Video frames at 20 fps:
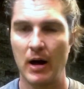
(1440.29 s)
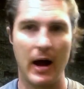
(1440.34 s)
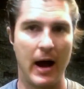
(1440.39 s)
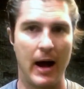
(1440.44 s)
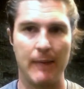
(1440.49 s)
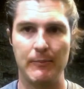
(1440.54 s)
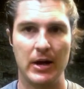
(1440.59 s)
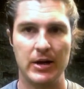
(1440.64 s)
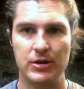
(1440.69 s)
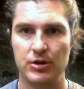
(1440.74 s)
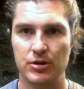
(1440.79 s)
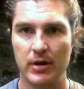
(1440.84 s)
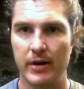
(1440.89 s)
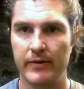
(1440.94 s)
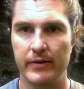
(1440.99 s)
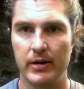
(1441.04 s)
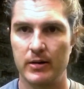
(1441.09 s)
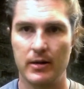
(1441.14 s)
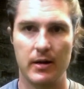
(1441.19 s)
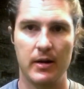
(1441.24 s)
I measure
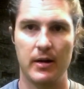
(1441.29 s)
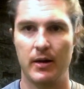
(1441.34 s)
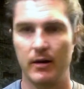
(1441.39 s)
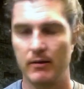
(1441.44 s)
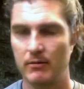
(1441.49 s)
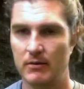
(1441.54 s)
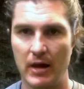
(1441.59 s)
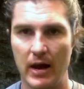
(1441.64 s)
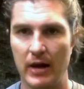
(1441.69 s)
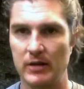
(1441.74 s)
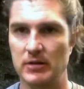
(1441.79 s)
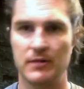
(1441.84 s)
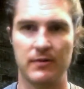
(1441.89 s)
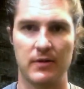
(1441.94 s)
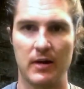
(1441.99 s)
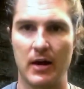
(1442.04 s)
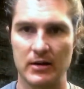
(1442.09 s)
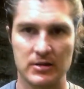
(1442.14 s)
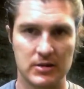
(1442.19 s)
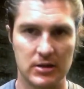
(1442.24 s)
everything. The exit
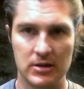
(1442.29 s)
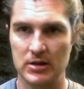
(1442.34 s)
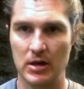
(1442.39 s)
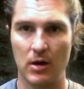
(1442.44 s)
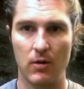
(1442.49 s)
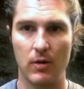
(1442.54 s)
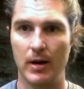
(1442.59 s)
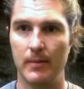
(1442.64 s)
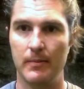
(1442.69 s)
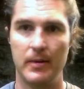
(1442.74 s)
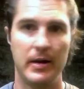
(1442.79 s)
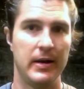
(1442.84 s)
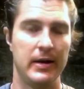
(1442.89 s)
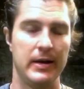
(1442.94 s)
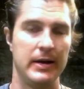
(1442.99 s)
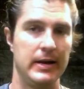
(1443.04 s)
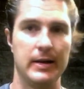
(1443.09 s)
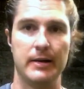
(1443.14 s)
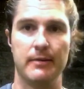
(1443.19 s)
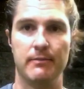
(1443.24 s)
velocities go up
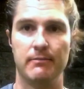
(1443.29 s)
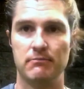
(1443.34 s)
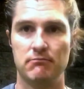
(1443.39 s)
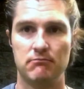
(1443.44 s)
in